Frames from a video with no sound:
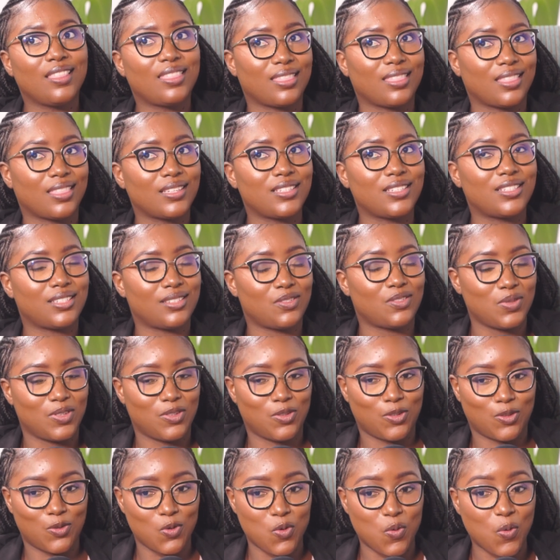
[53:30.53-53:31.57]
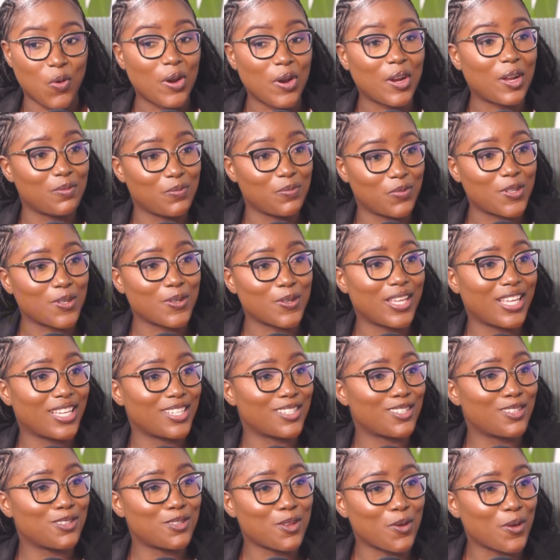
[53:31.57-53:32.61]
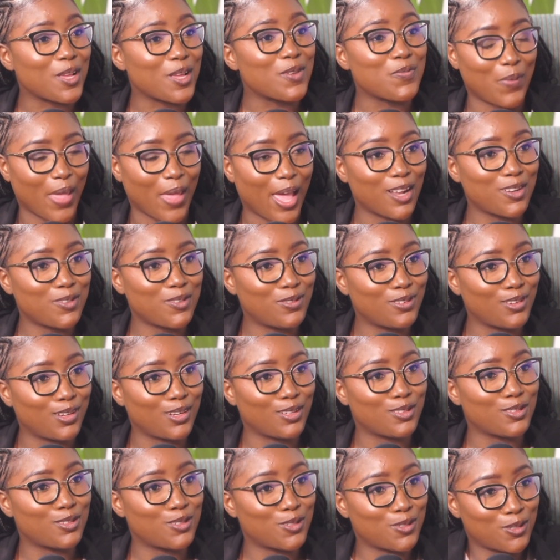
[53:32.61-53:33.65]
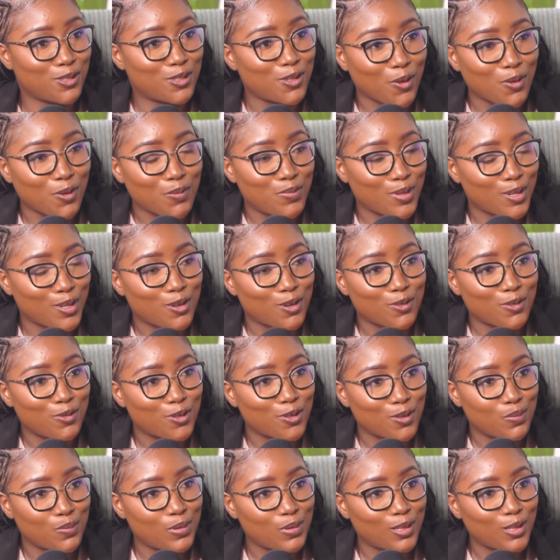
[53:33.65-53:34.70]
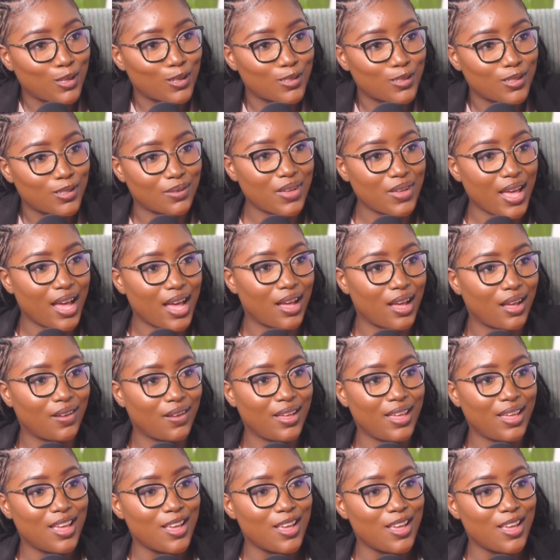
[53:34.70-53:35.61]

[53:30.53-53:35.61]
the work I'm doing is so impactful and so beautiful because of how